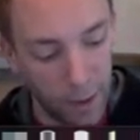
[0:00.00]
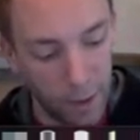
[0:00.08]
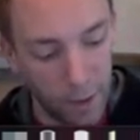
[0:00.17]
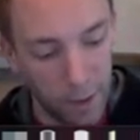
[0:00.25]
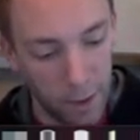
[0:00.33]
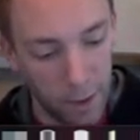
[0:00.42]

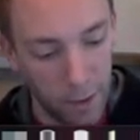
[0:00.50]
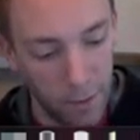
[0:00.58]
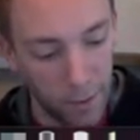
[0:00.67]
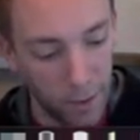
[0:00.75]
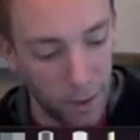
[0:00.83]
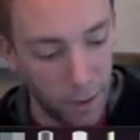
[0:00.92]
times
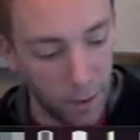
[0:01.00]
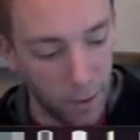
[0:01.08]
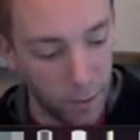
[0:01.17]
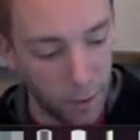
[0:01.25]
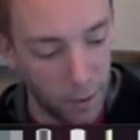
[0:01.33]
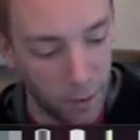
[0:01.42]
x
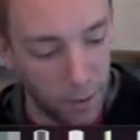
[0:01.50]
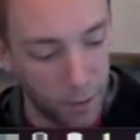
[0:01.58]
minus